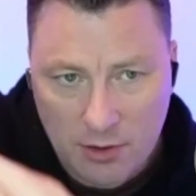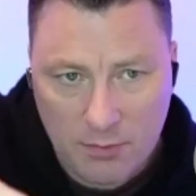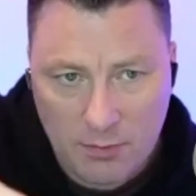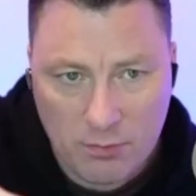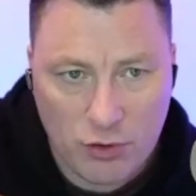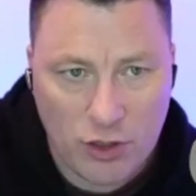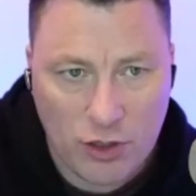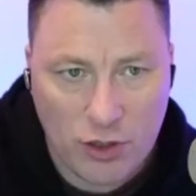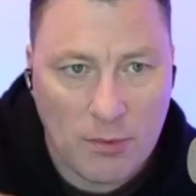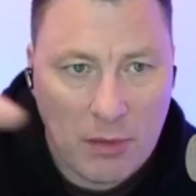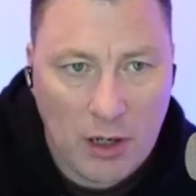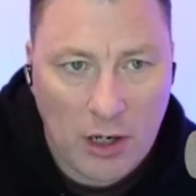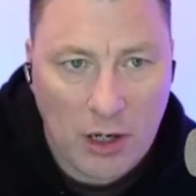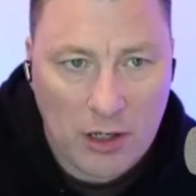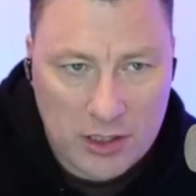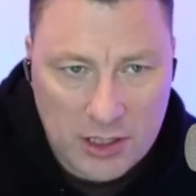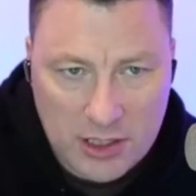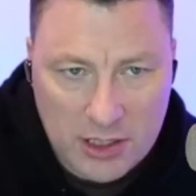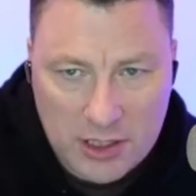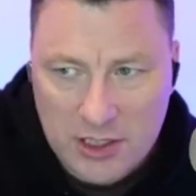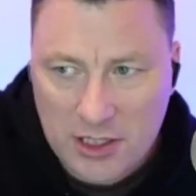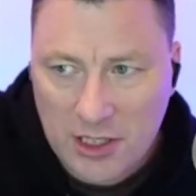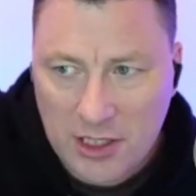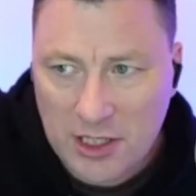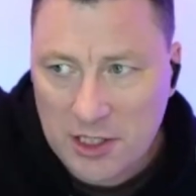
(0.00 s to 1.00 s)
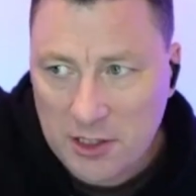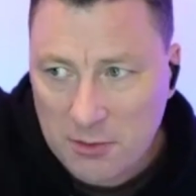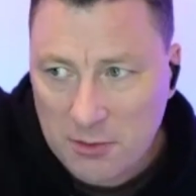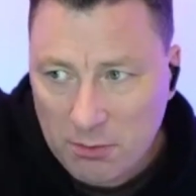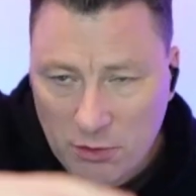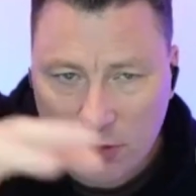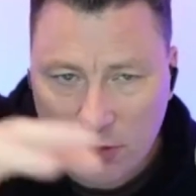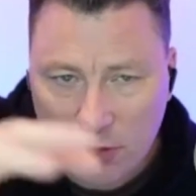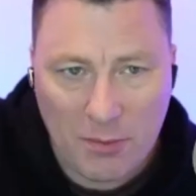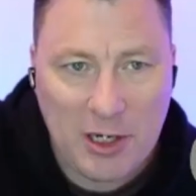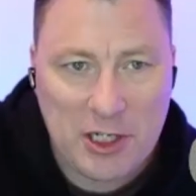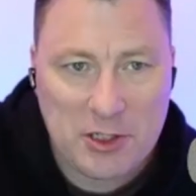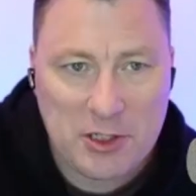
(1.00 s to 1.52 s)
product marketing side and the
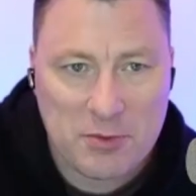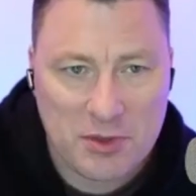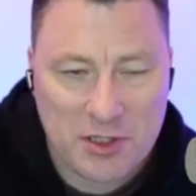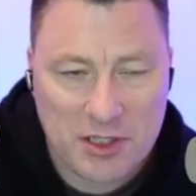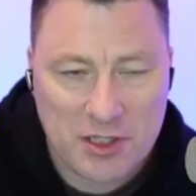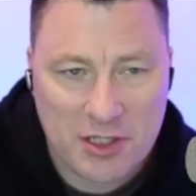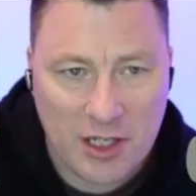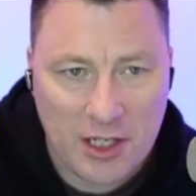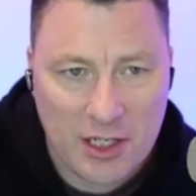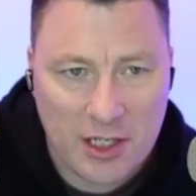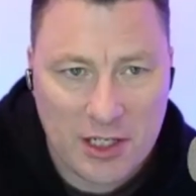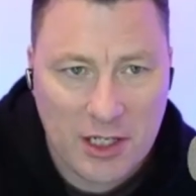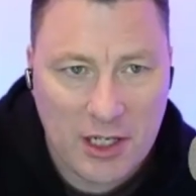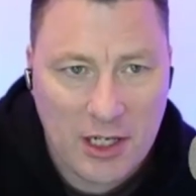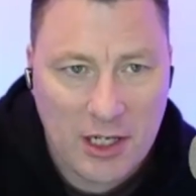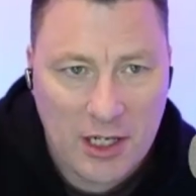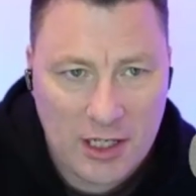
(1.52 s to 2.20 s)
product management side,